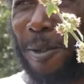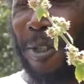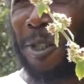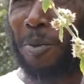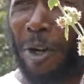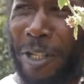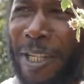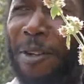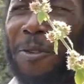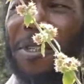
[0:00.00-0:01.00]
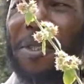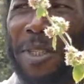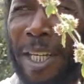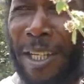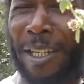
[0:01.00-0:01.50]
It's more than of this
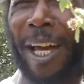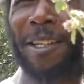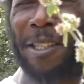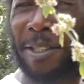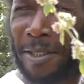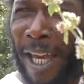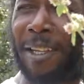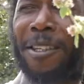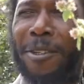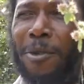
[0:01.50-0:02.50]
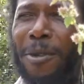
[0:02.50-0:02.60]
daily light is shining,